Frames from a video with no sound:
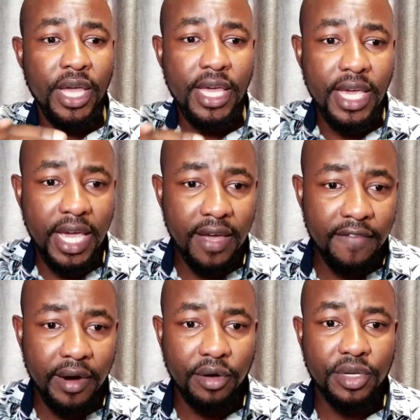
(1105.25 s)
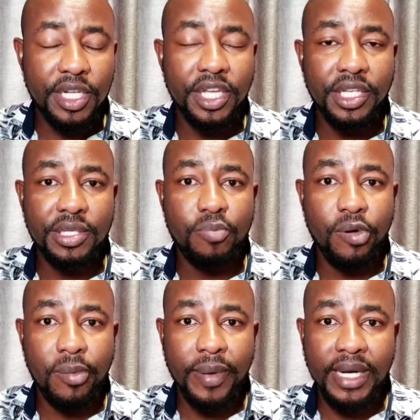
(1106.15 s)
he gave out his
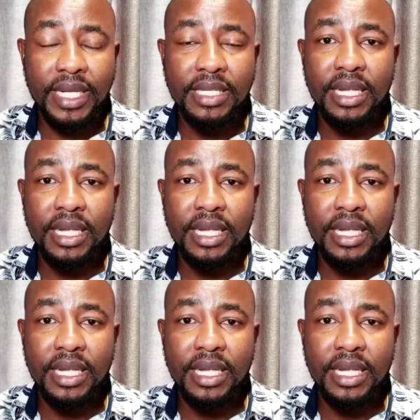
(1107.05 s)
properties